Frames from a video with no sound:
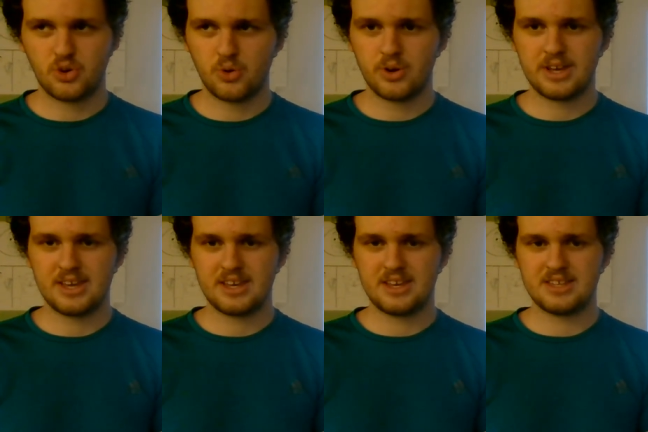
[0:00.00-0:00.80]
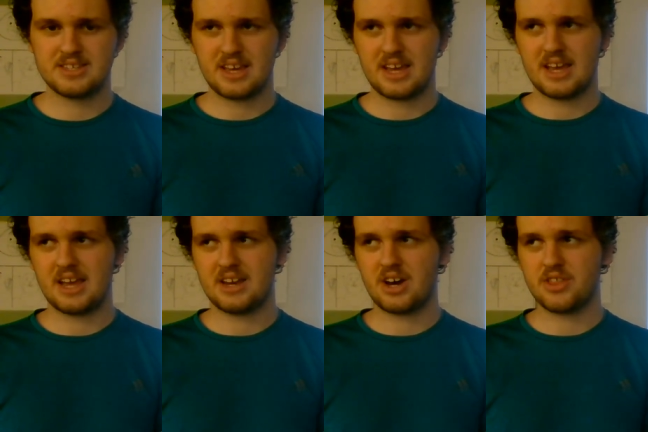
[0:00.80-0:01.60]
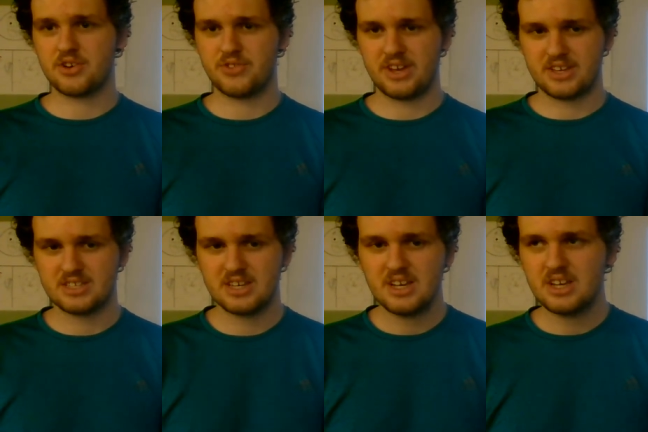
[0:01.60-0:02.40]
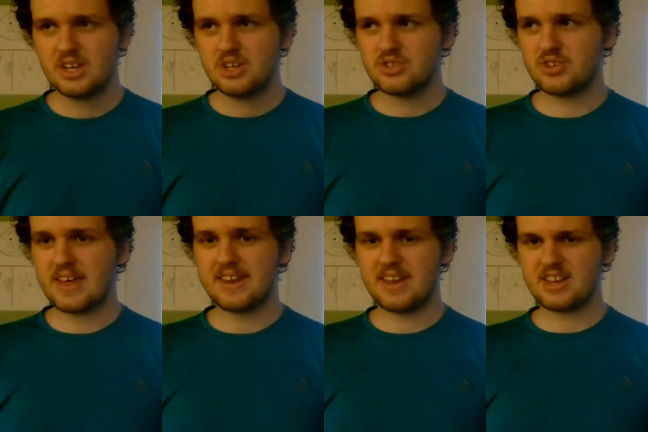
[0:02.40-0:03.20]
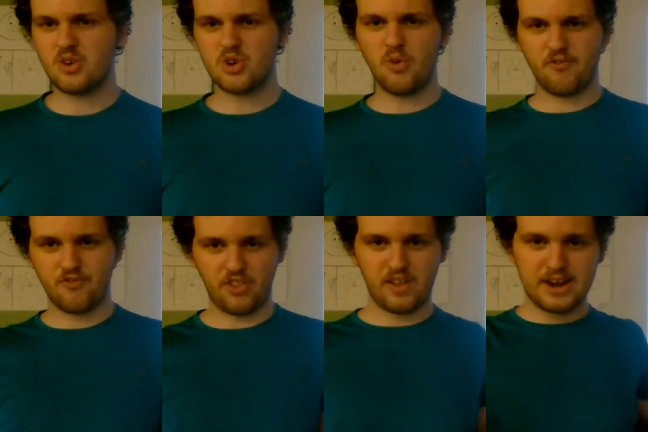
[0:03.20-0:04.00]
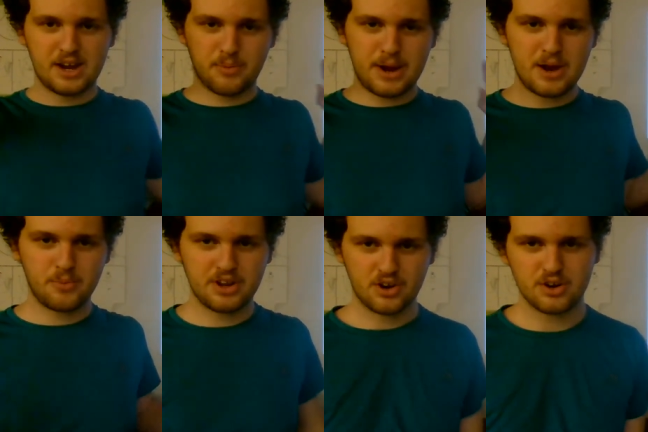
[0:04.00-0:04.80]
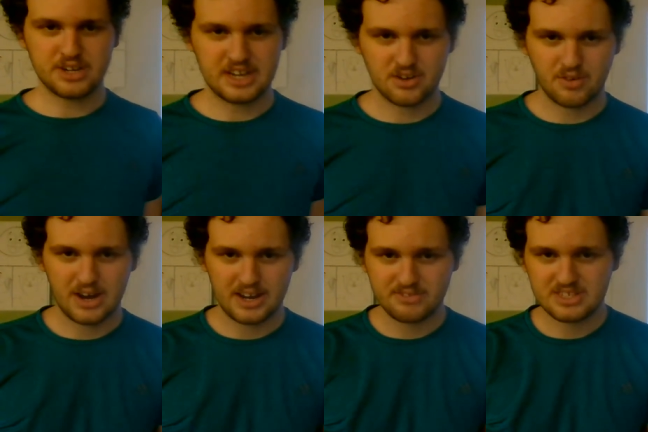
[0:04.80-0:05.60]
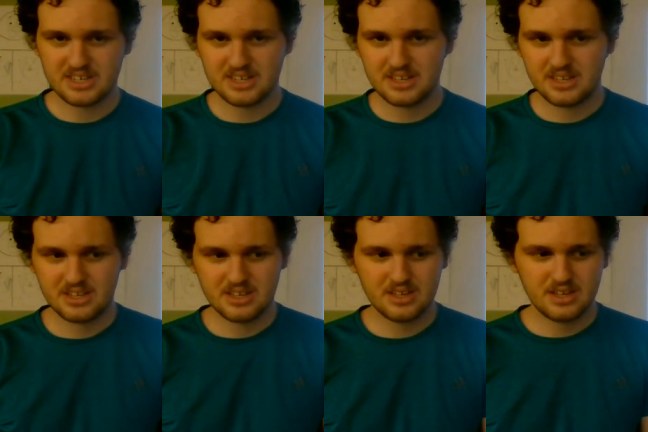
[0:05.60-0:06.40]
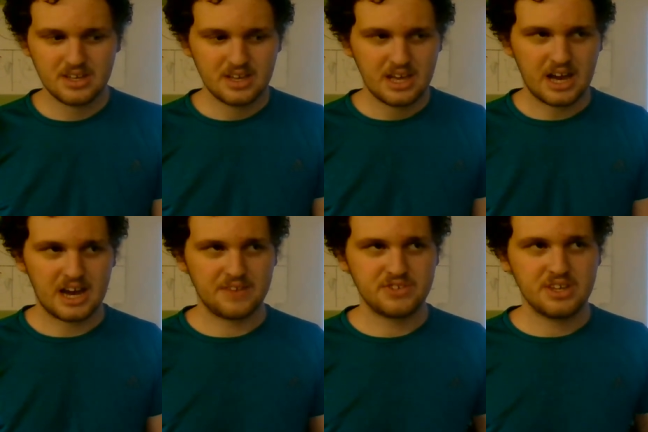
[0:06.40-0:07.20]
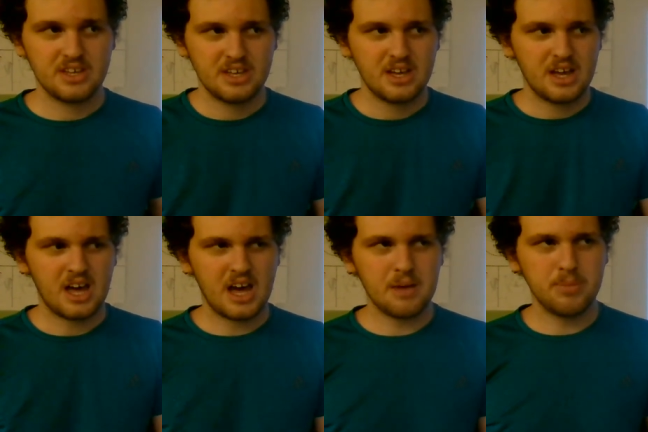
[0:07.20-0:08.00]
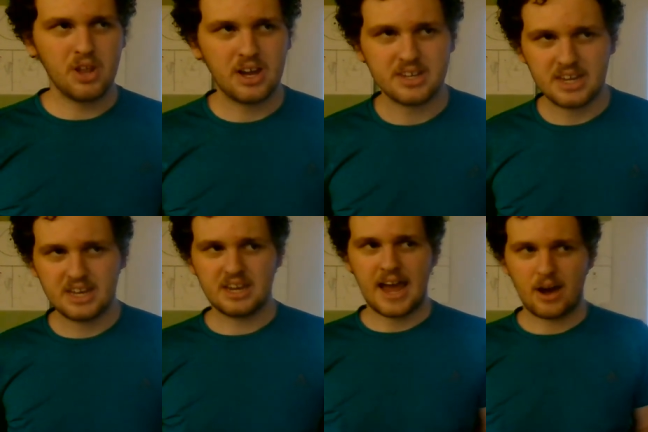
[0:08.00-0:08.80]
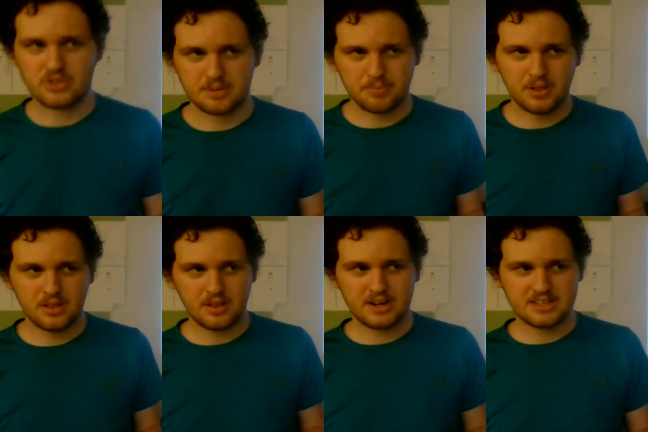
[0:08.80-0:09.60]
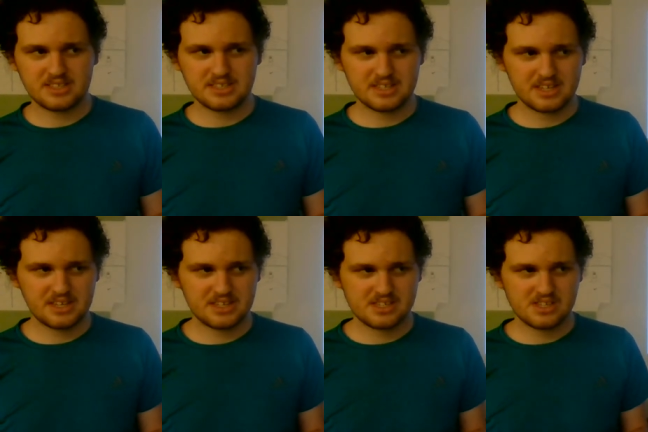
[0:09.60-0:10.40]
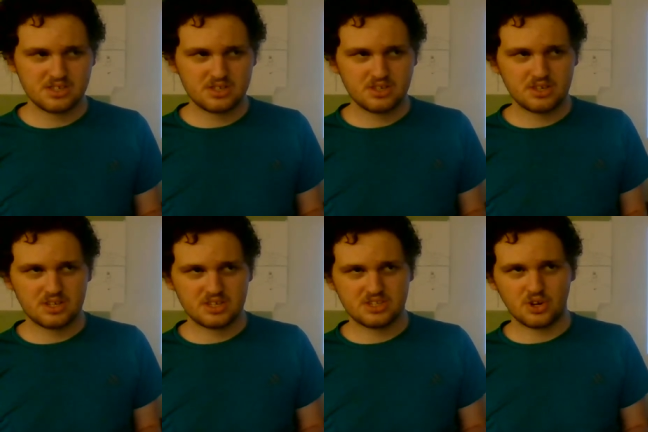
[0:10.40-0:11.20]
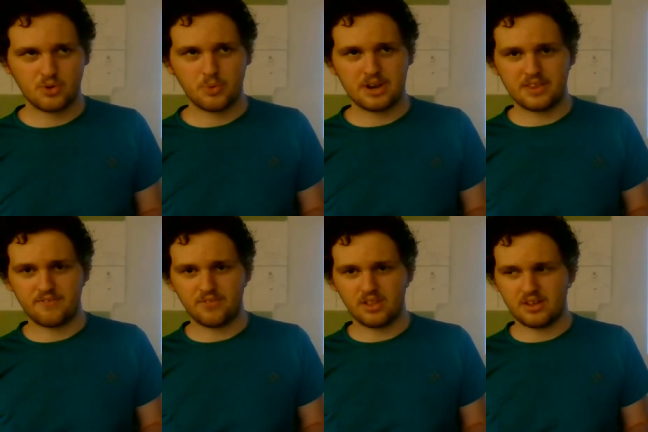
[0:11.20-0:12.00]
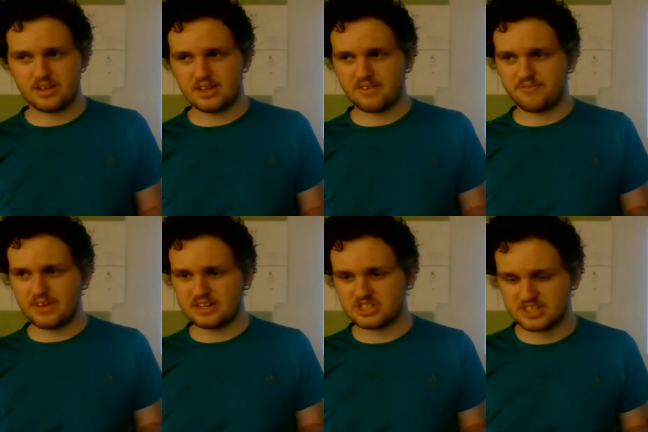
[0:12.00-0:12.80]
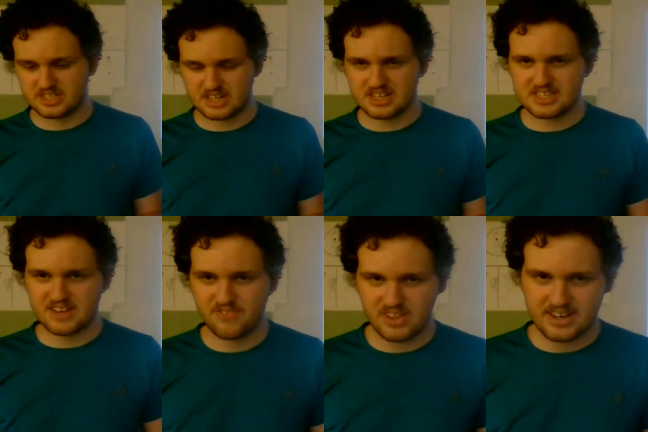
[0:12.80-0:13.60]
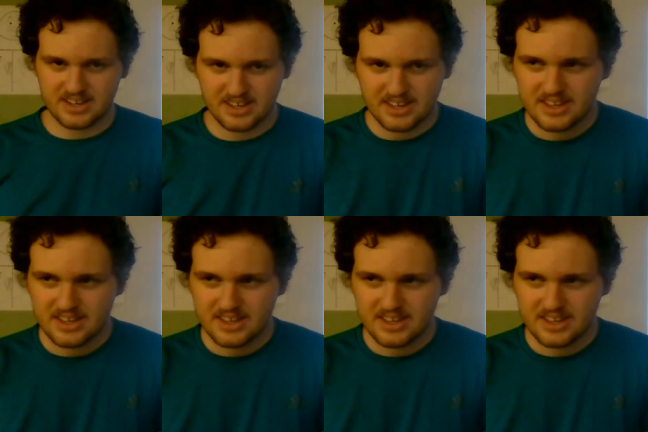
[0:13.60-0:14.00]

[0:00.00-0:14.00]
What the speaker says: toys, and other things, so that they don't go flying around when a hurricane arrives. Unplug in-house appliances so when the eventually does get flooded,